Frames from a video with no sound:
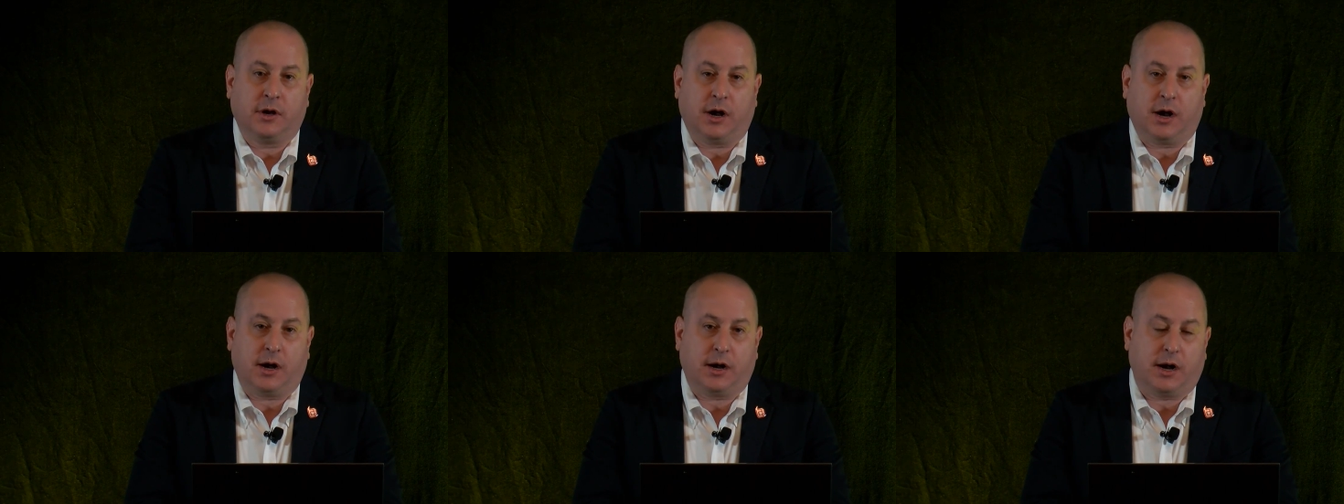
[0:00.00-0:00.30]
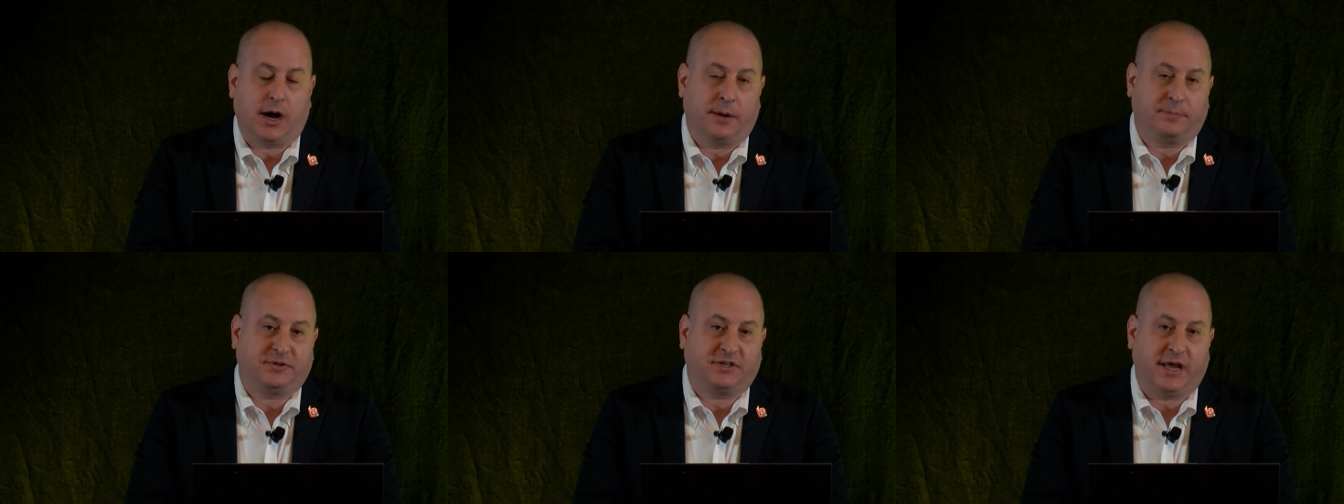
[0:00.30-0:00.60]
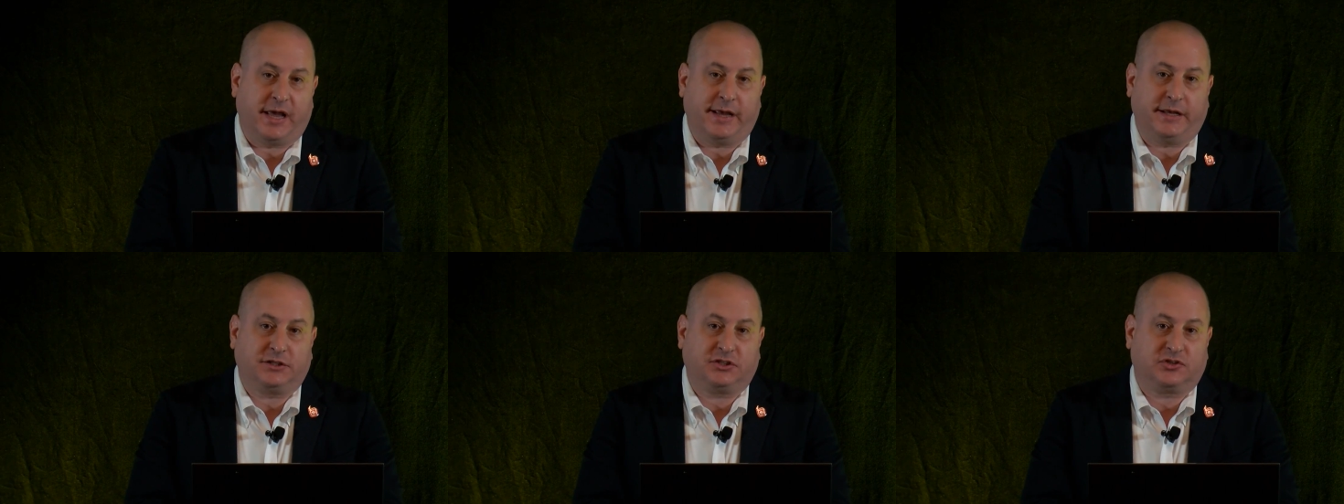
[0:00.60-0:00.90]

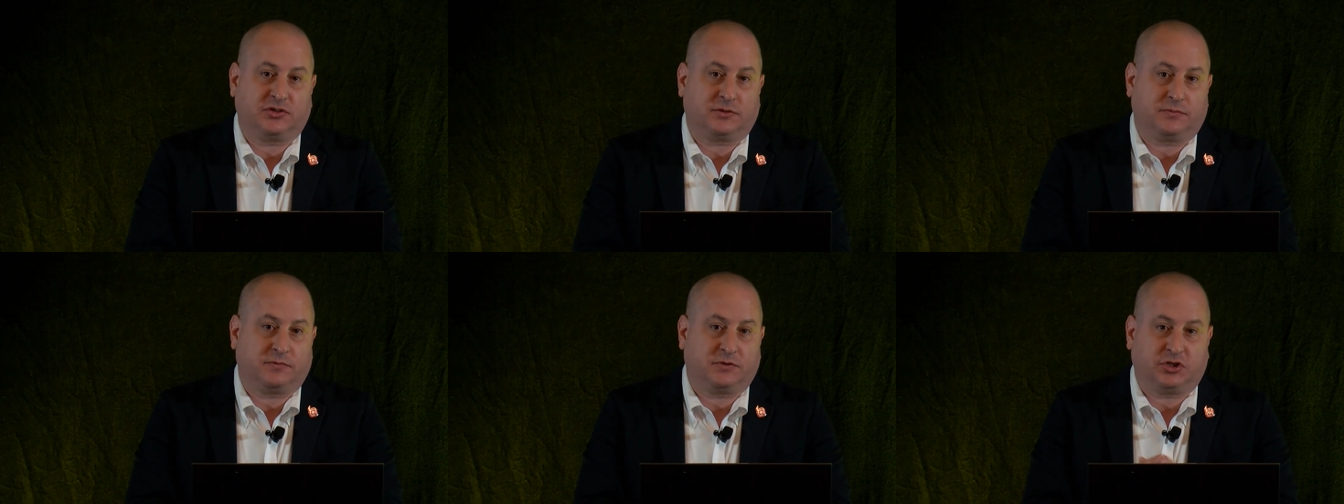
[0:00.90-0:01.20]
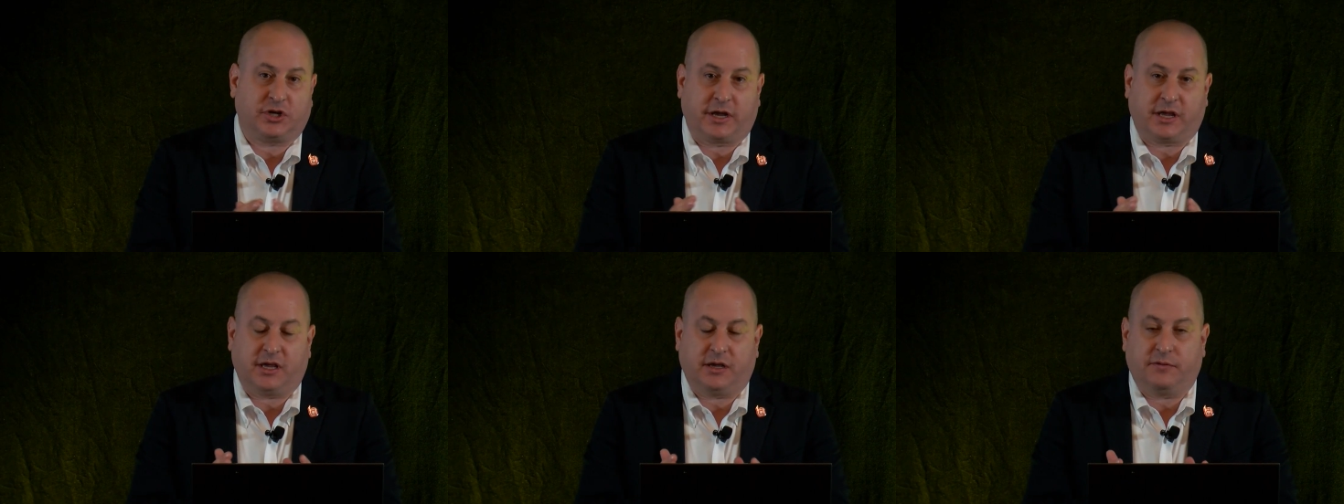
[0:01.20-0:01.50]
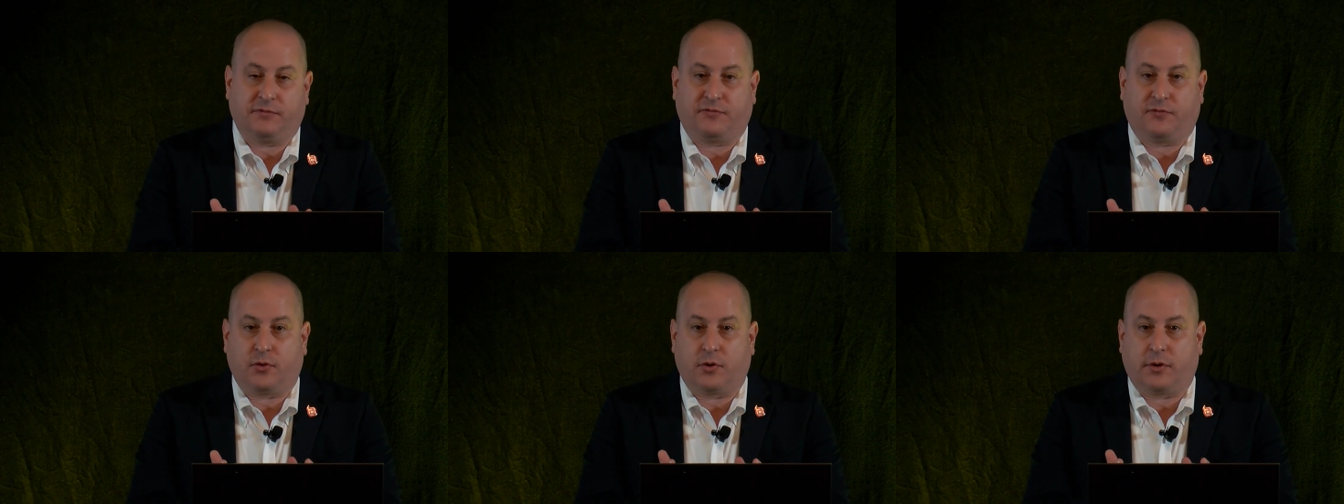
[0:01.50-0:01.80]
updates,
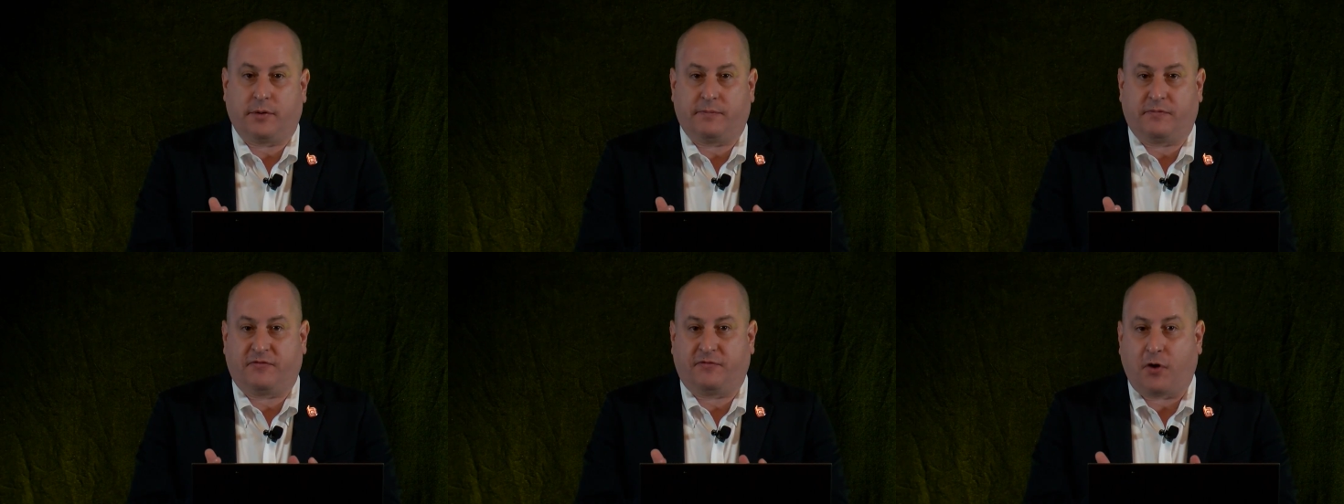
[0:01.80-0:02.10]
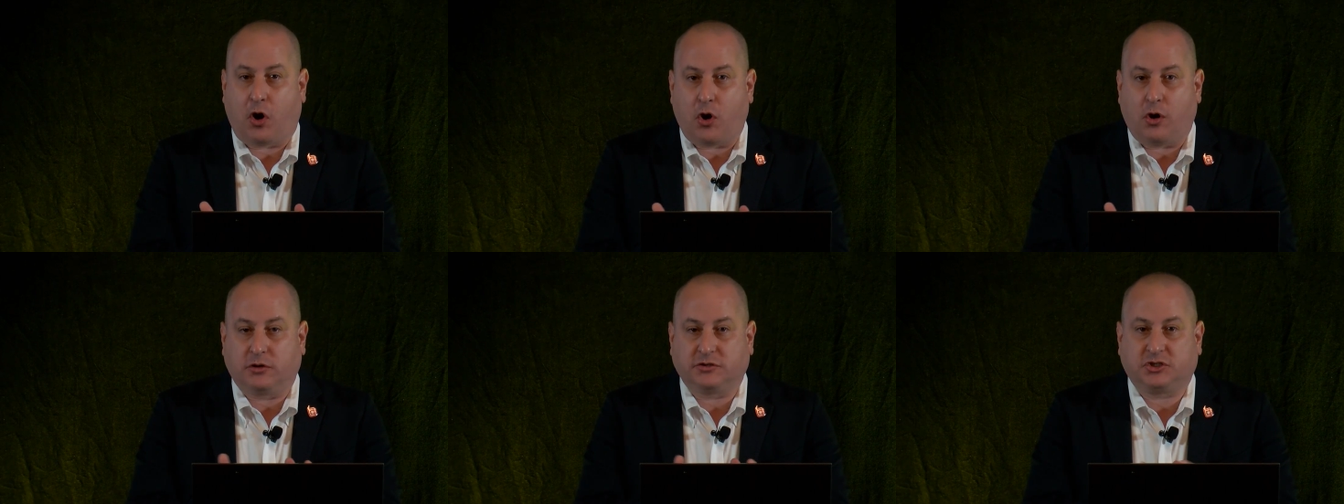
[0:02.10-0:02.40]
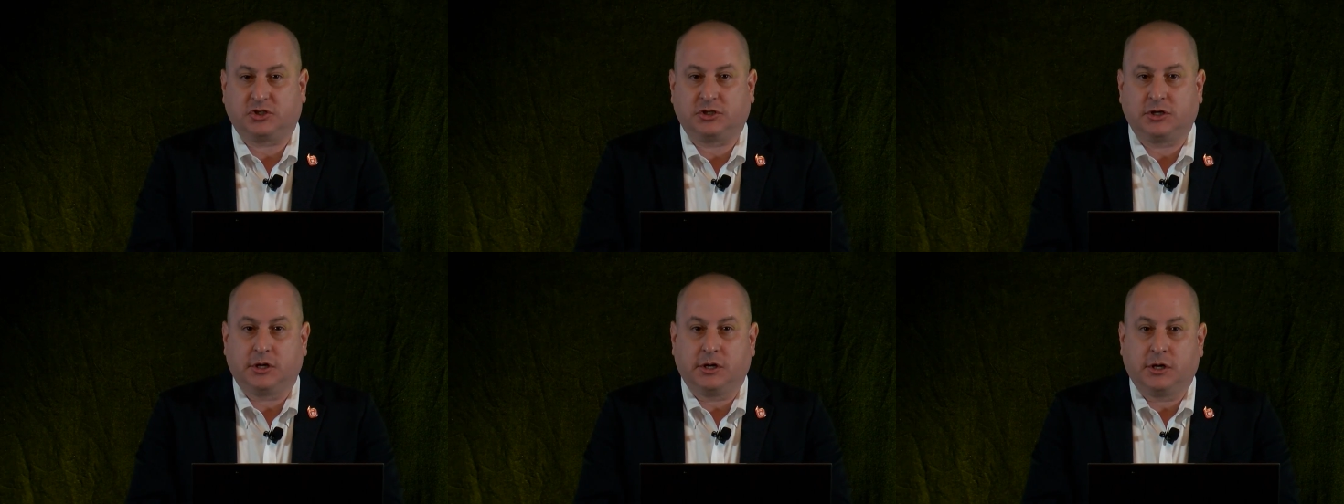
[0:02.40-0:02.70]
checking for
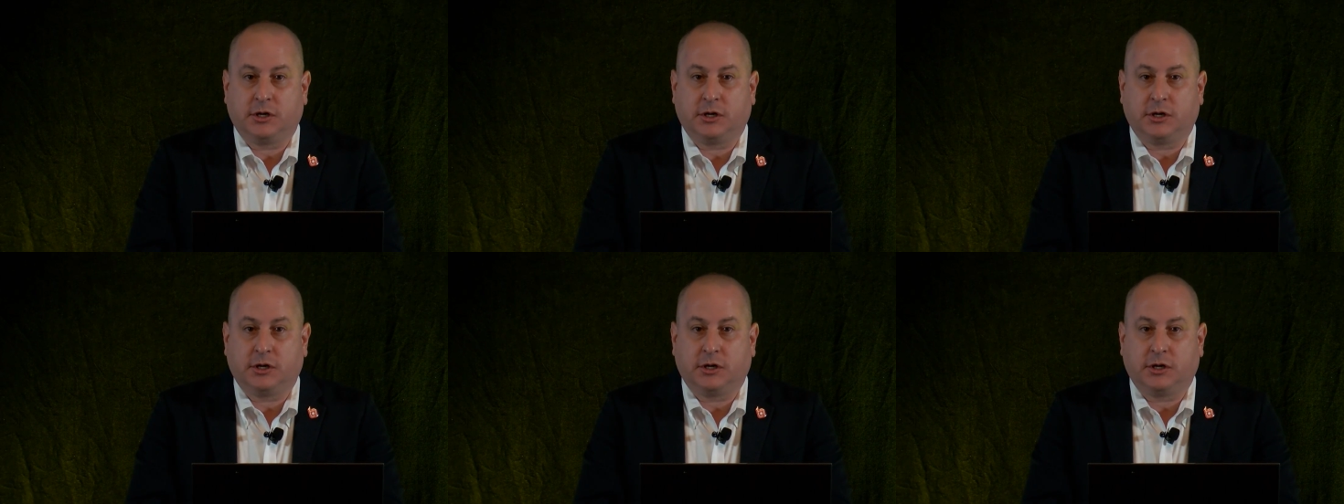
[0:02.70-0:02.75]
faults,